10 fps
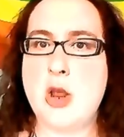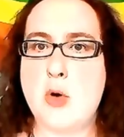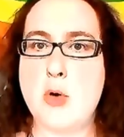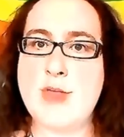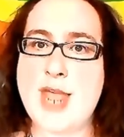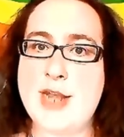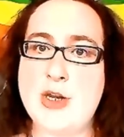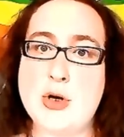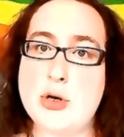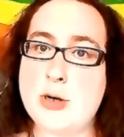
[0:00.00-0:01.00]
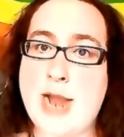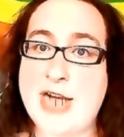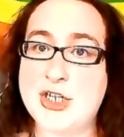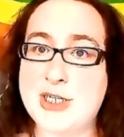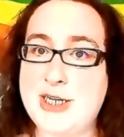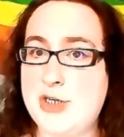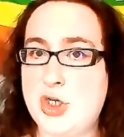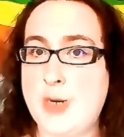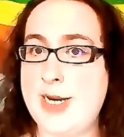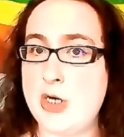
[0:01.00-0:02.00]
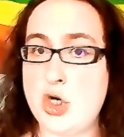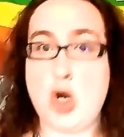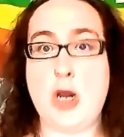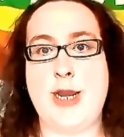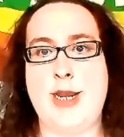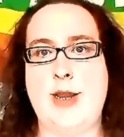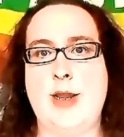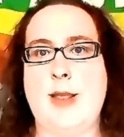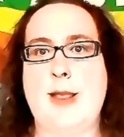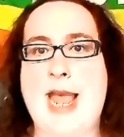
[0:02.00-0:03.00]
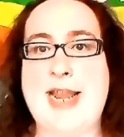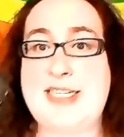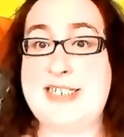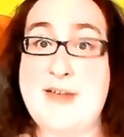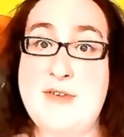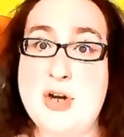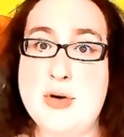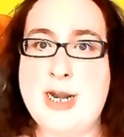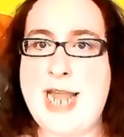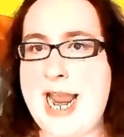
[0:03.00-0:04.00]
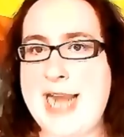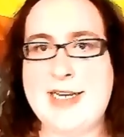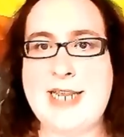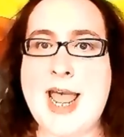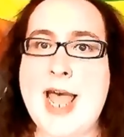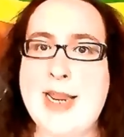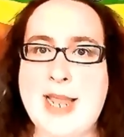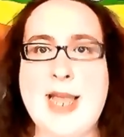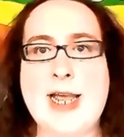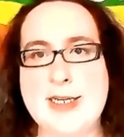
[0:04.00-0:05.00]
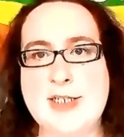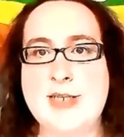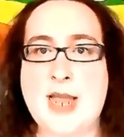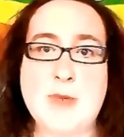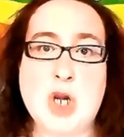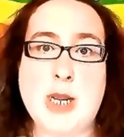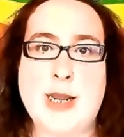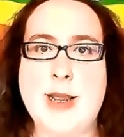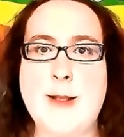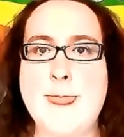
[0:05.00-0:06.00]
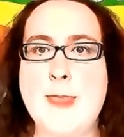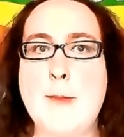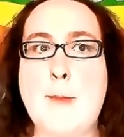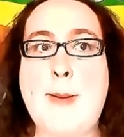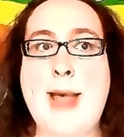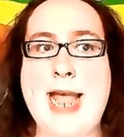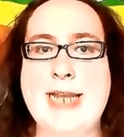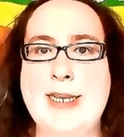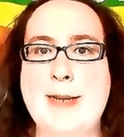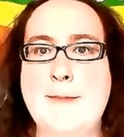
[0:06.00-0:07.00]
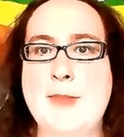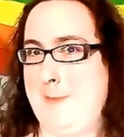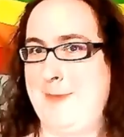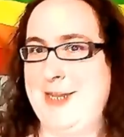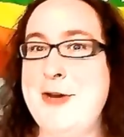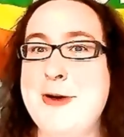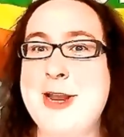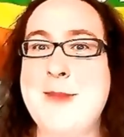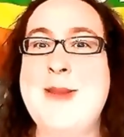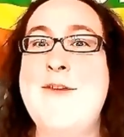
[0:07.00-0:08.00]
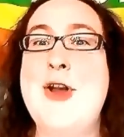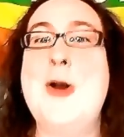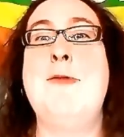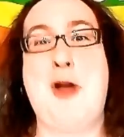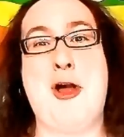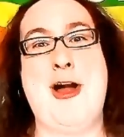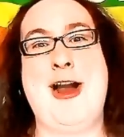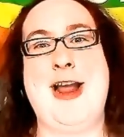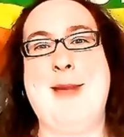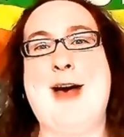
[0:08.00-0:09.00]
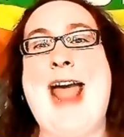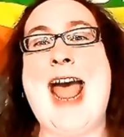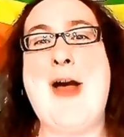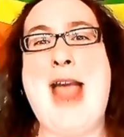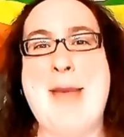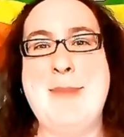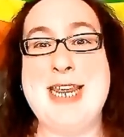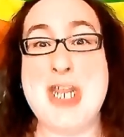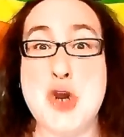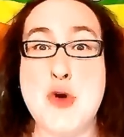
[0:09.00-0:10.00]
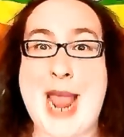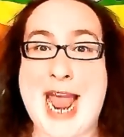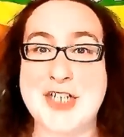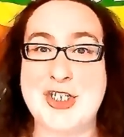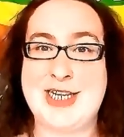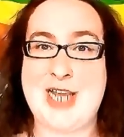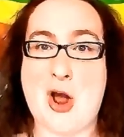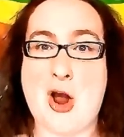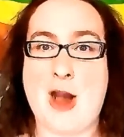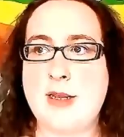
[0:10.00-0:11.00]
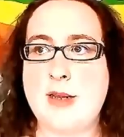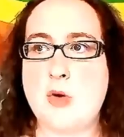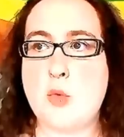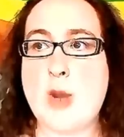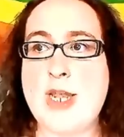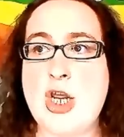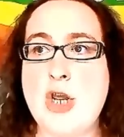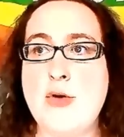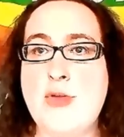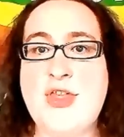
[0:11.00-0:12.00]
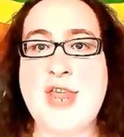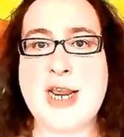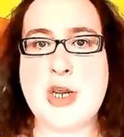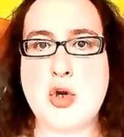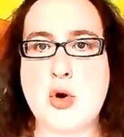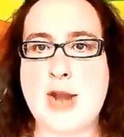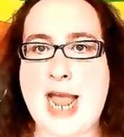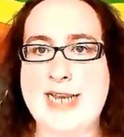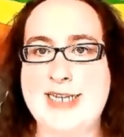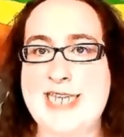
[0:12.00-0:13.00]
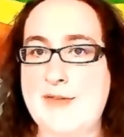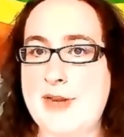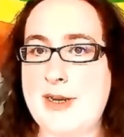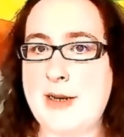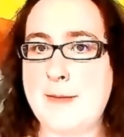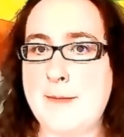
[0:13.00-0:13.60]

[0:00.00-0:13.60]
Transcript: or that you're actually doing good. At a 7 or an 8, yeah, I'm good. But you can be very wrong about how happy you actually are. When you think you're at a 7,